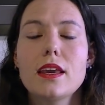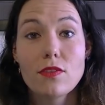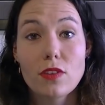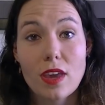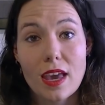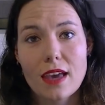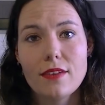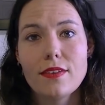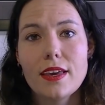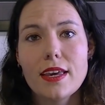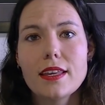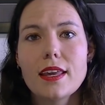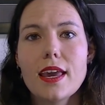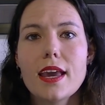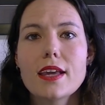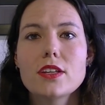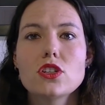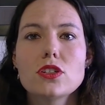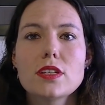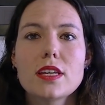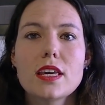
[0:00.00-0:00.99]
you have
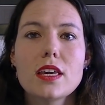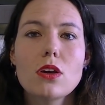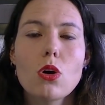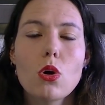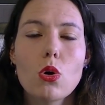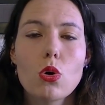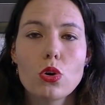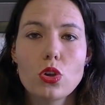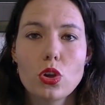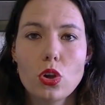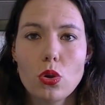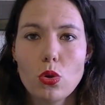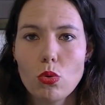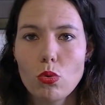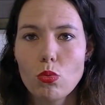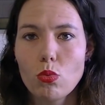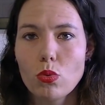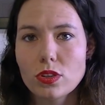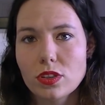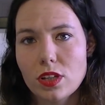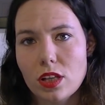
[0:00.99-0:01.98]
ADHD or you
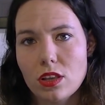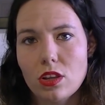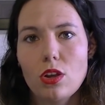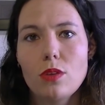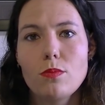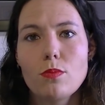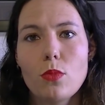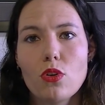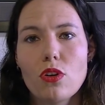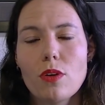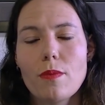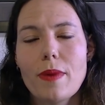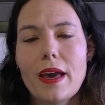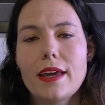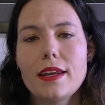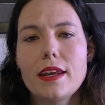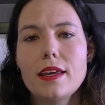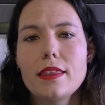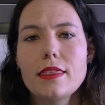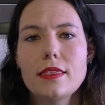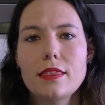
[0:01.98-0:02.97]
want to learn more about
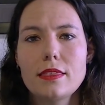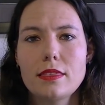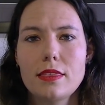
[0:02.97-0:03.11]
it,